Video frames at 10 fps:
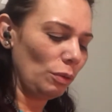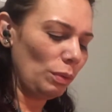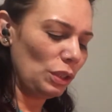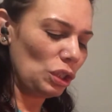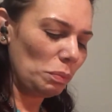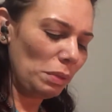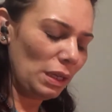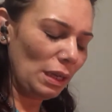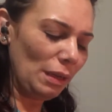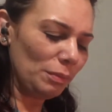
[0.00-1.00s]
We should
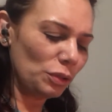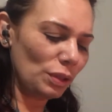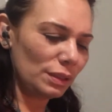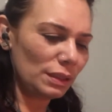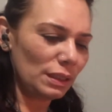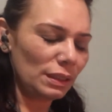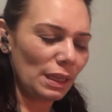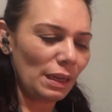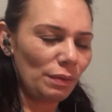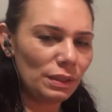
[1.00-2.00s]
be trusting
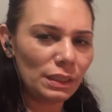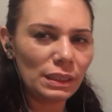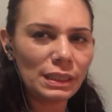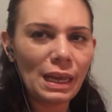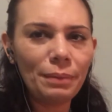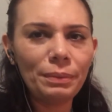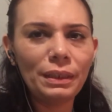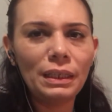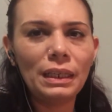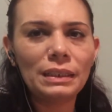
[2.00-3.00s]
that everything that's
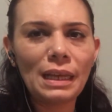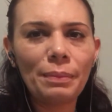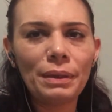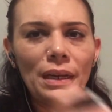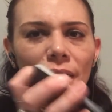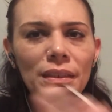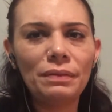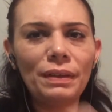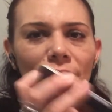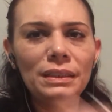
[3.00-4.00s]
happening is happening at a
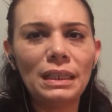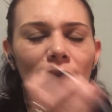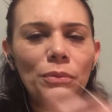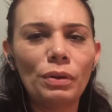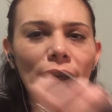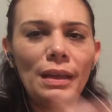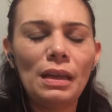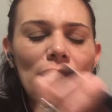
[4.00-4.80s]
divine time, okay?